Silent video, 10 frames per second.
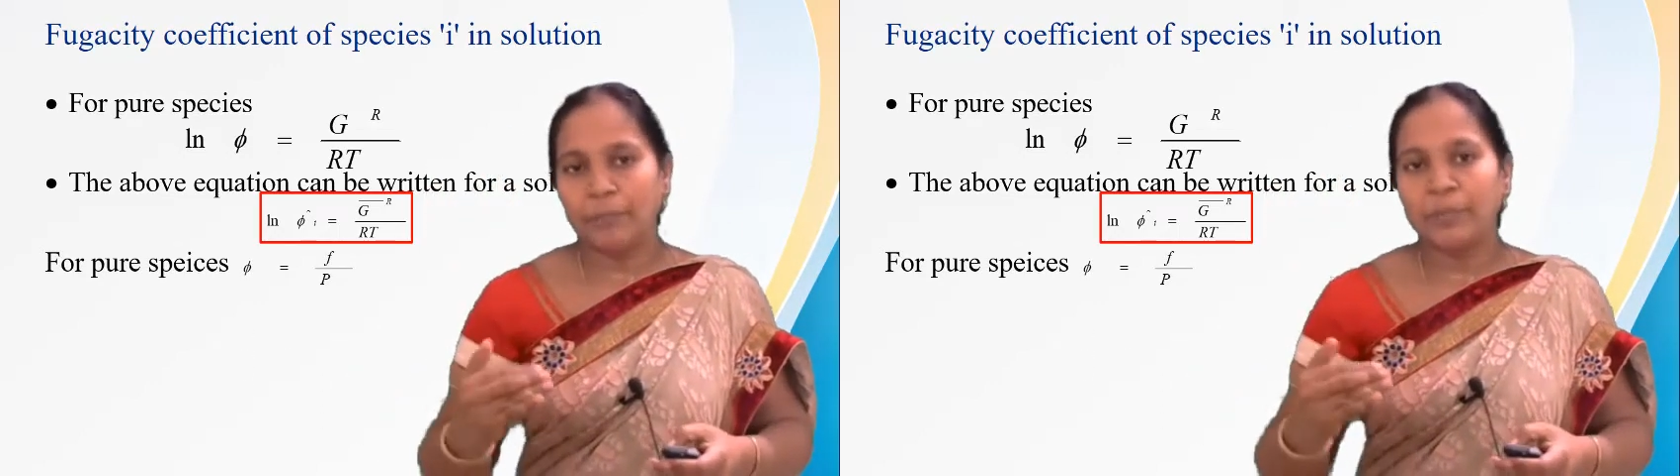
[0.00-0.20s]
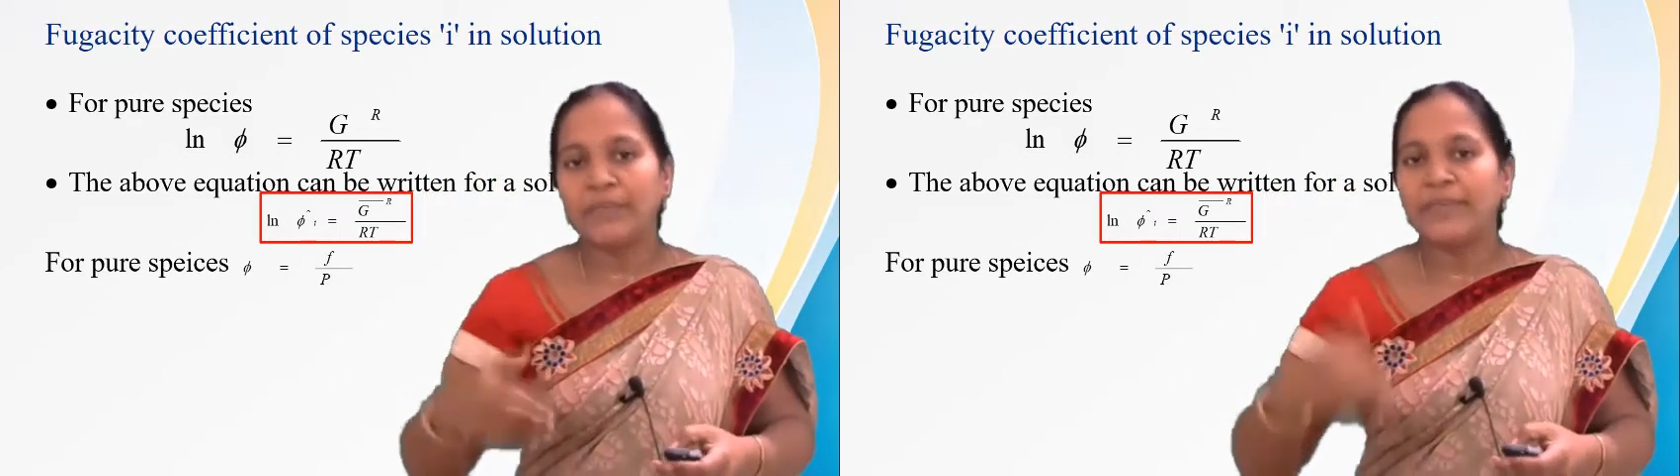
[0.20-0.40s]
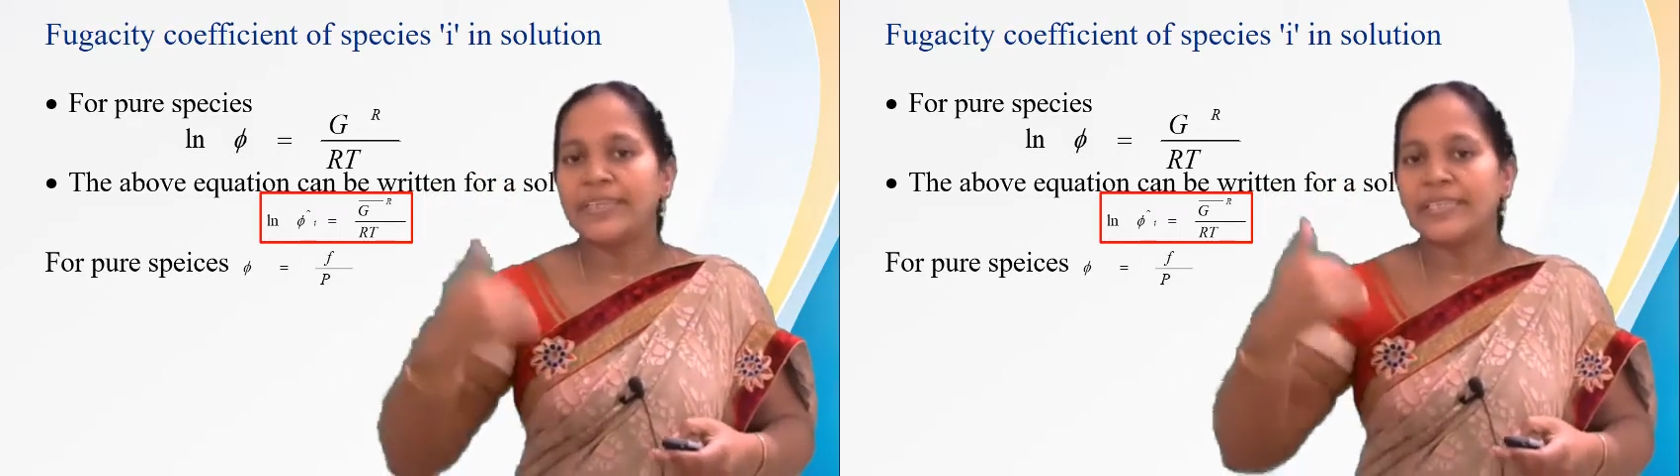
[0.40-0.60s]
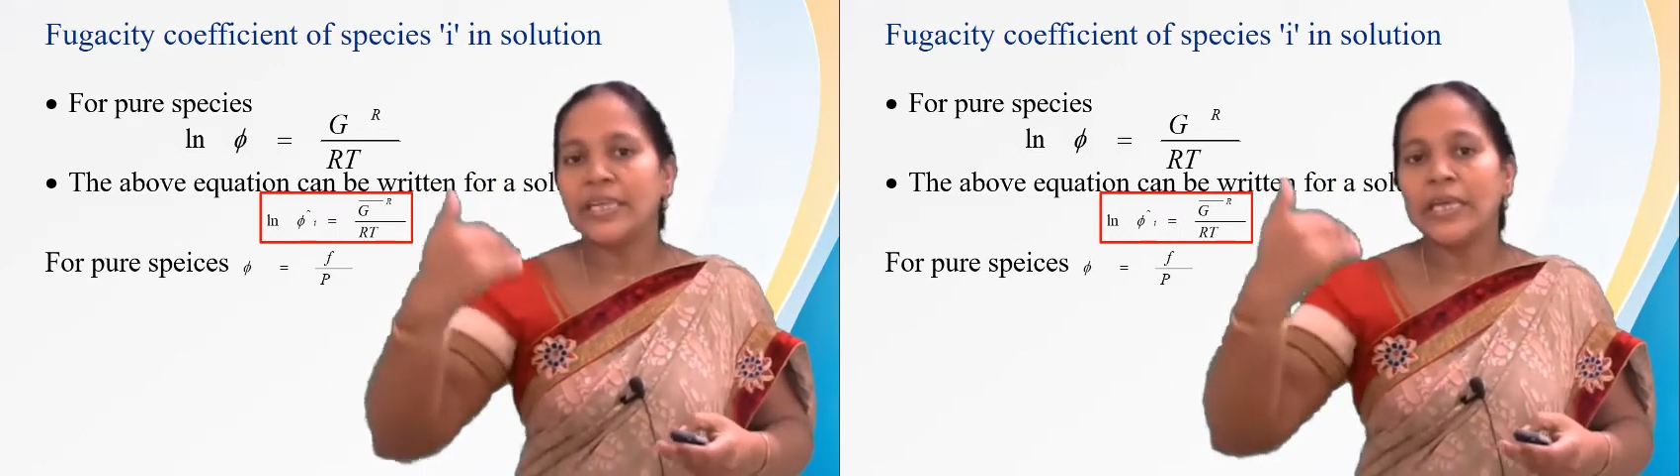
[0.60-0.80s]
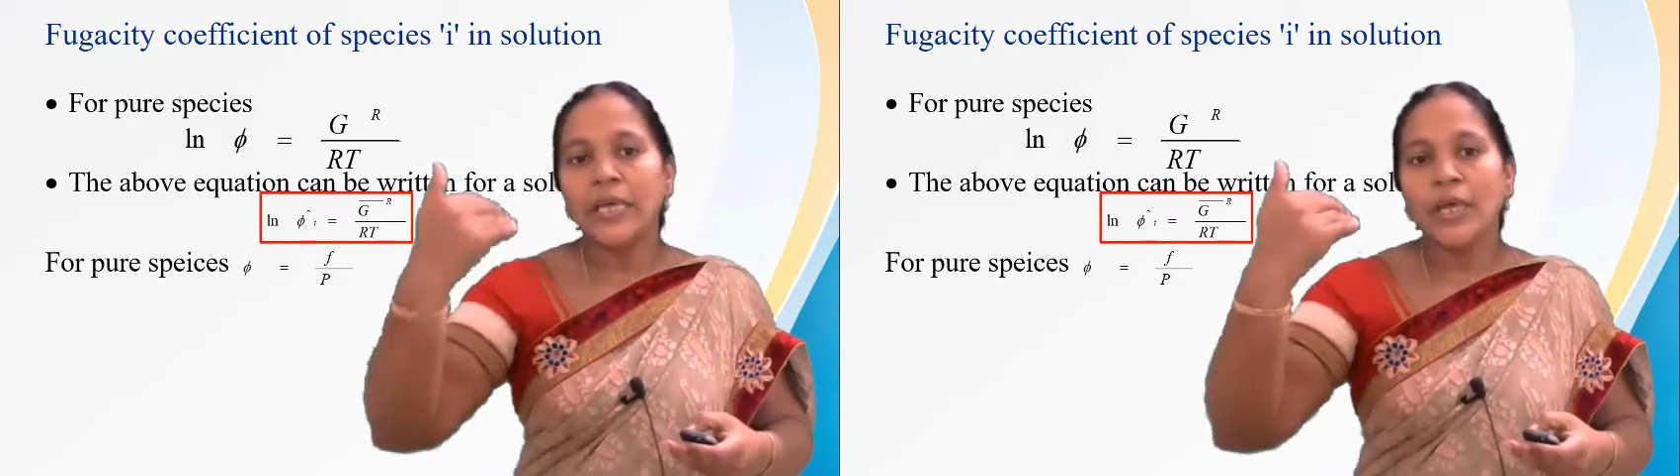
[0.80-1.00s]

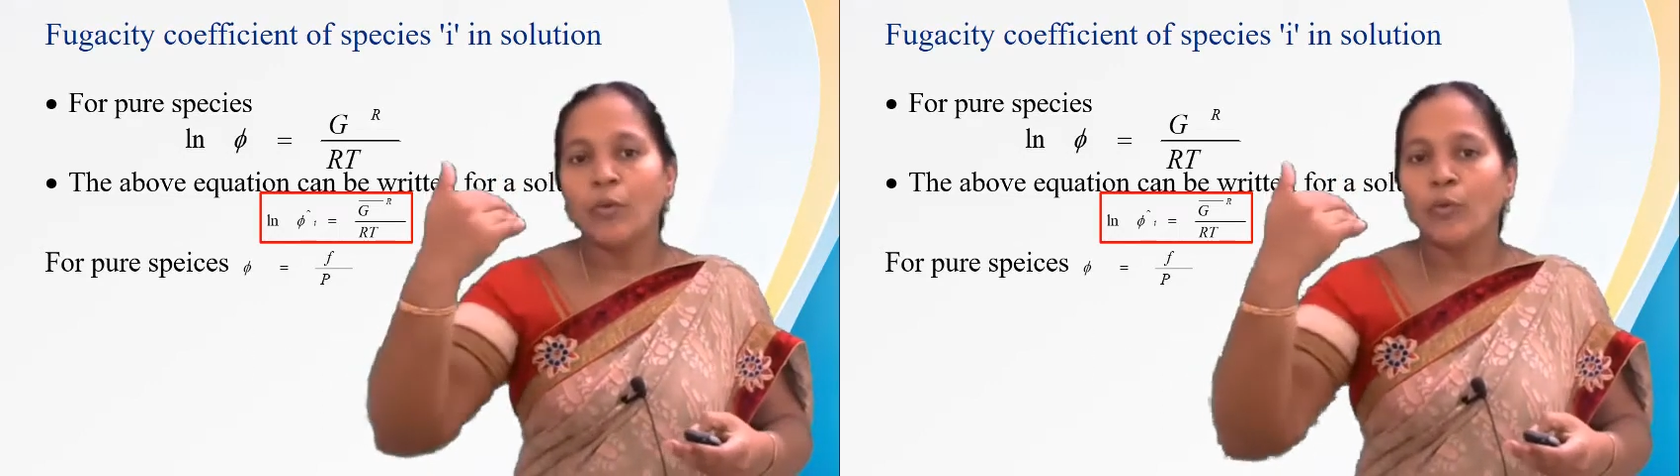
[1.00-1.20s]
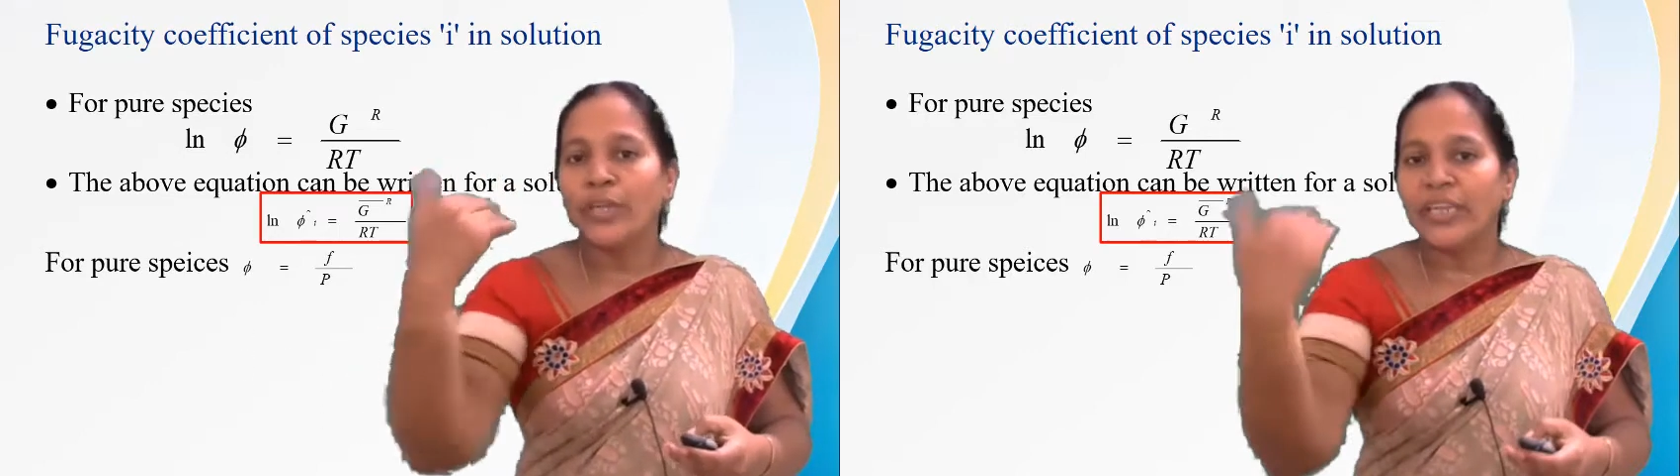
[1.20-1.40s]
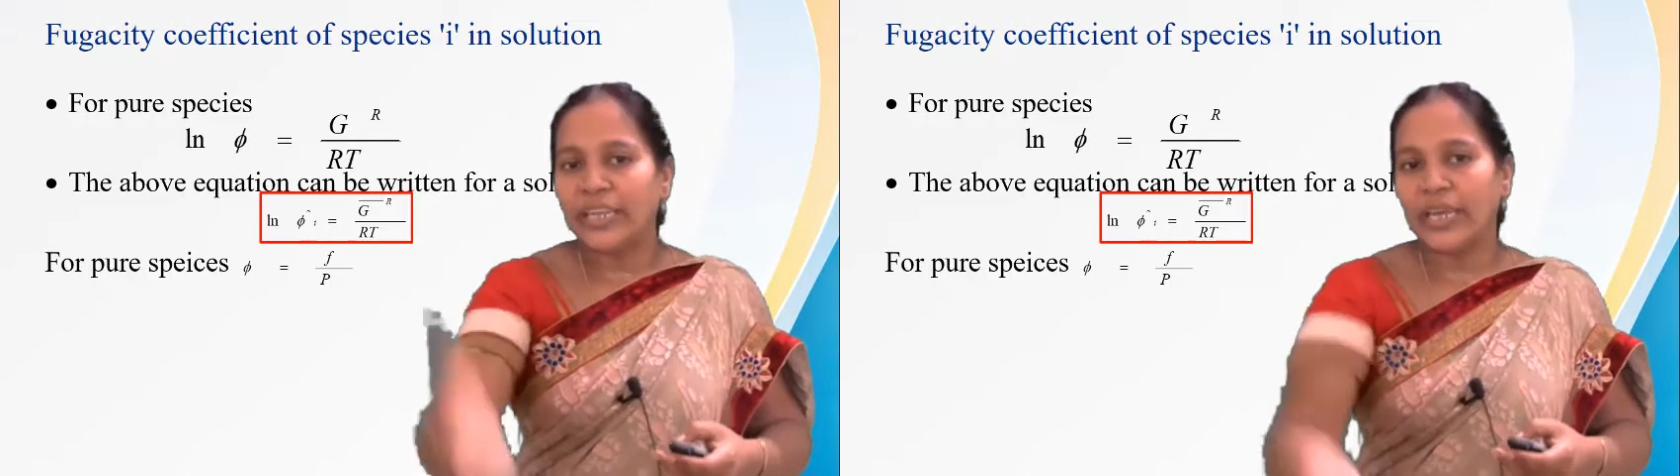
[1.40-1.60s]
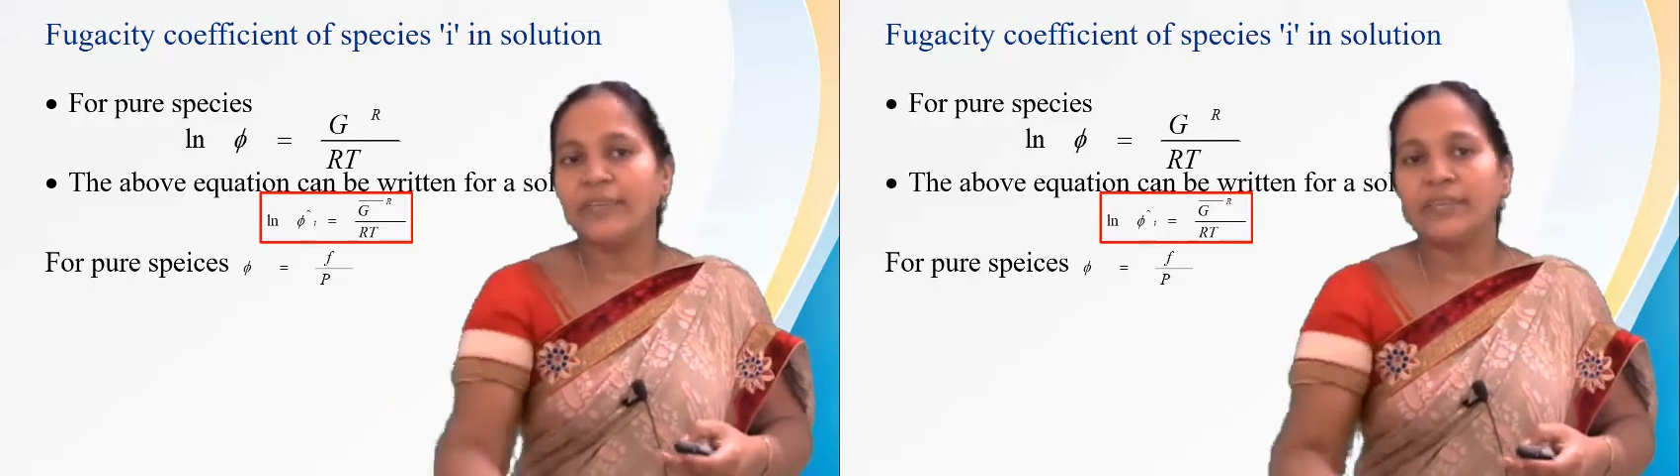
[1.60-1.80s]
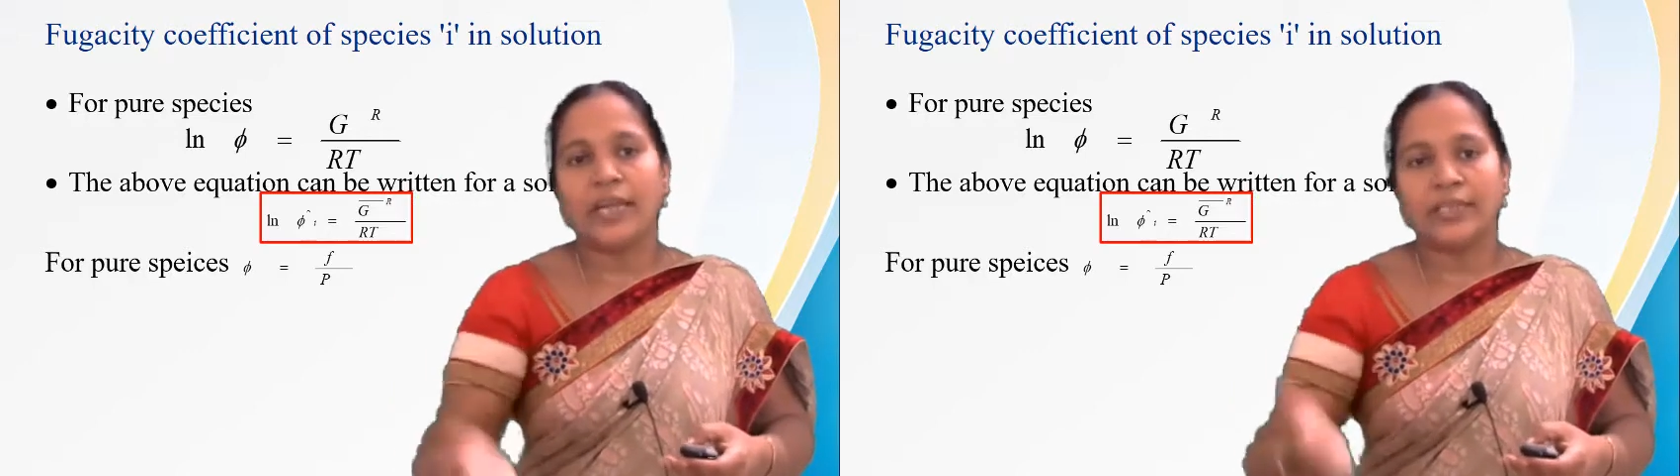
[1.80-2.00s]
Previously, we
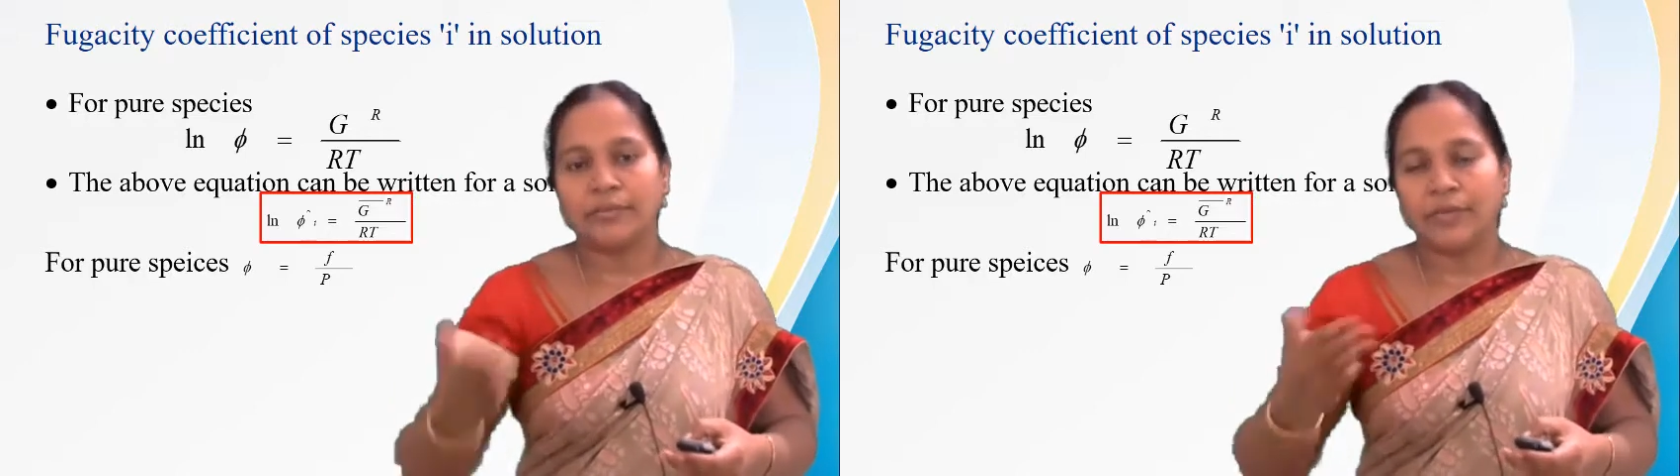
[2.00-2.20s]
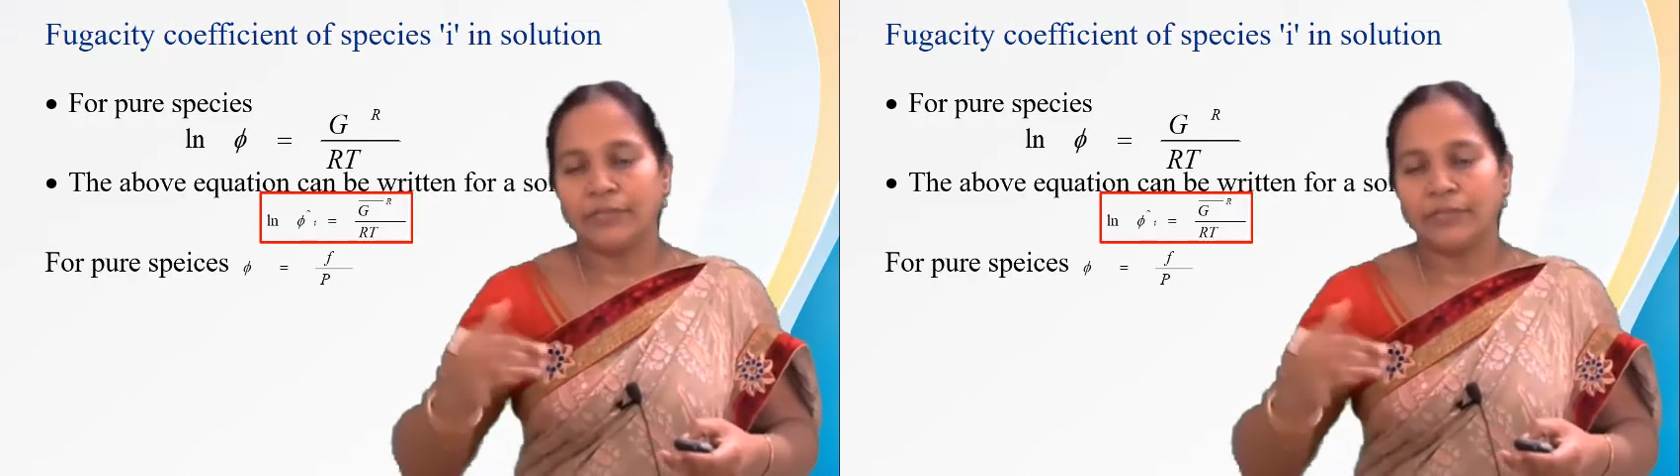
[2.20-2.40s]
derived that